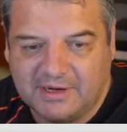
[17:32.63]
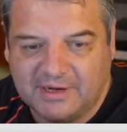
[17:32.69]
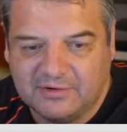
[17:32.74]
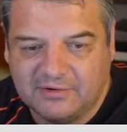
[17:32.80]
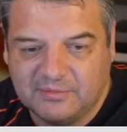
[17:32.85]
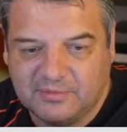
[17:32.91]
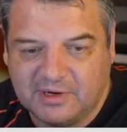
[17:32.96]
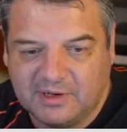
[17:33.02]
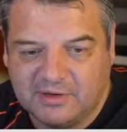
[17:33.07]

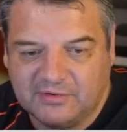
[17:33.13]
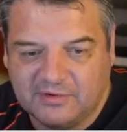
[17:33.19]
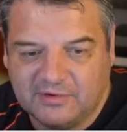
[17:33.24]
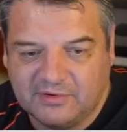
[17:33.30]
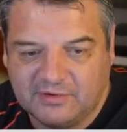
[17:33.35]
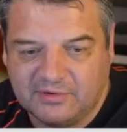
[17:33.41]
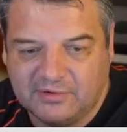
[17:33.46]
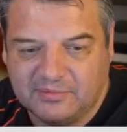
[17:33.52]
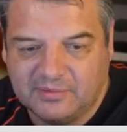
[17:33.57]
because what I
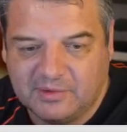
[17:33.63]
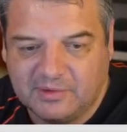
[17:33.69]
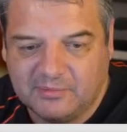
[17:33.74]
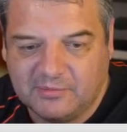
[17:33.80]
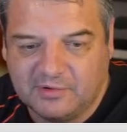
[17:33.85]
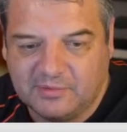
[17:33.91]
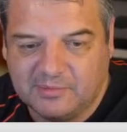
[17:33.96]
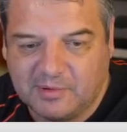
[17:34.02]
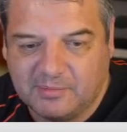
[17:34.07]
do is when I'm
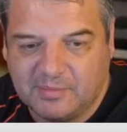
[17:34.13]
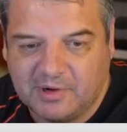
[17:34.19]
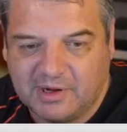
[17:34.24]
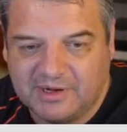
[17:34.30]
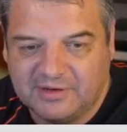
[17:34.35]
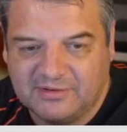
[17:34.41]
doing my buy and